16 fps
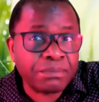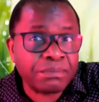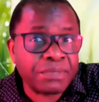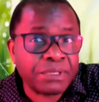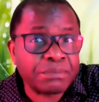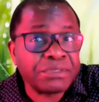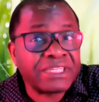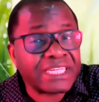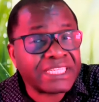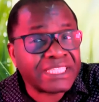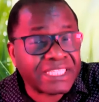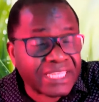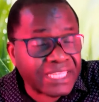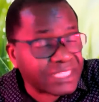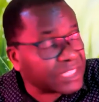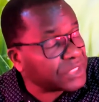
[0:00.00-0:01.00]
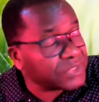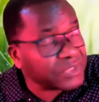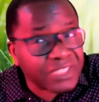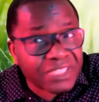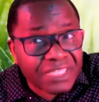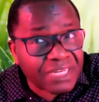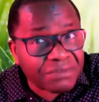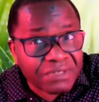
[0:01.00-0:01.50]
baby dedication, you
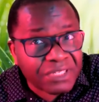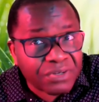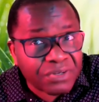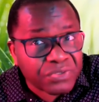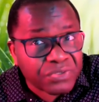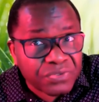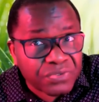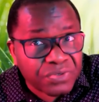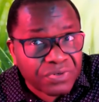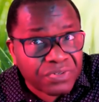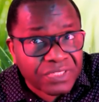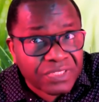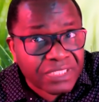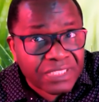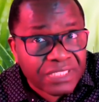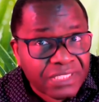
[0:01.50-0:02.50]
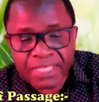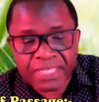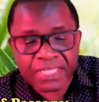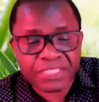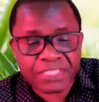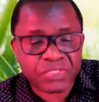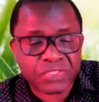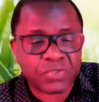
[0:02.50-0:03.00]
didn't have any control on it
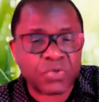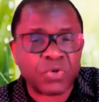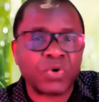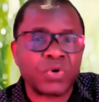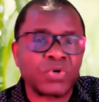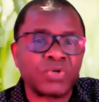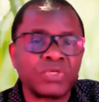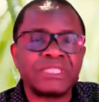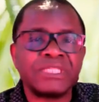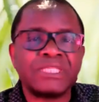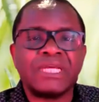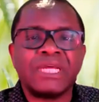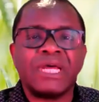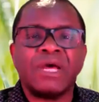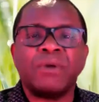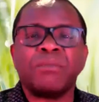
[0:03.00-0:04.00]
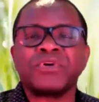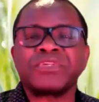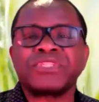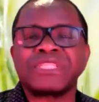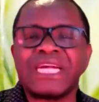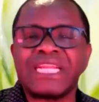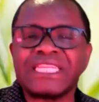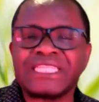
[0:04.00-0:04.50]
is called
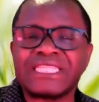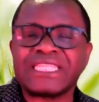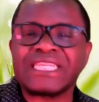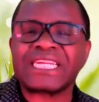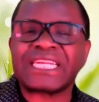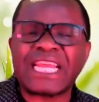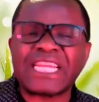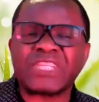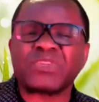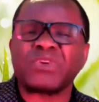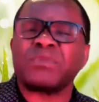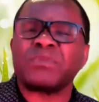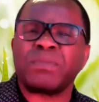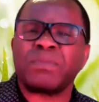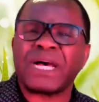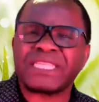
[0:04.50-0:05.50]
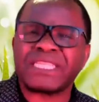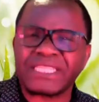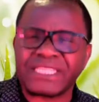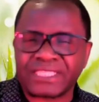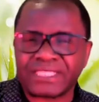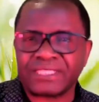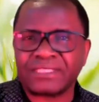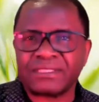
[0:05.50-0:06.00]
mortality rite of
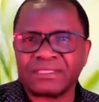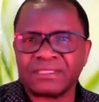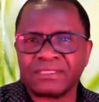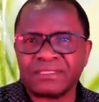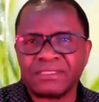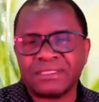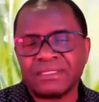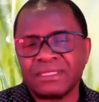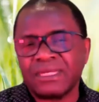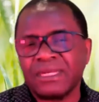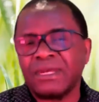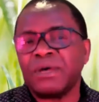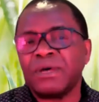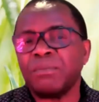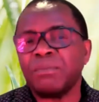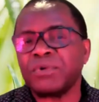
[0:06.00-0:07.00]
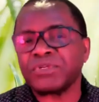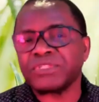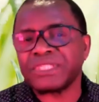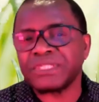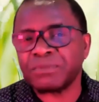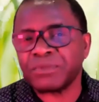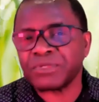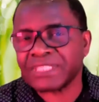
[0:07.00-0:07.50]
passage.
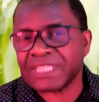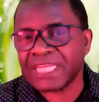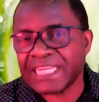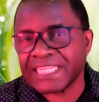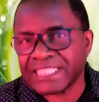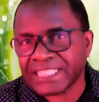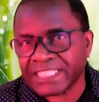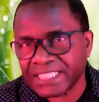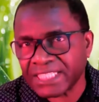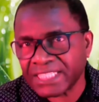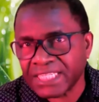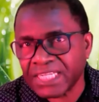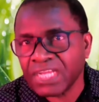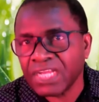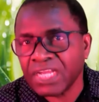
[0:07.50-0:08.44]
Mortality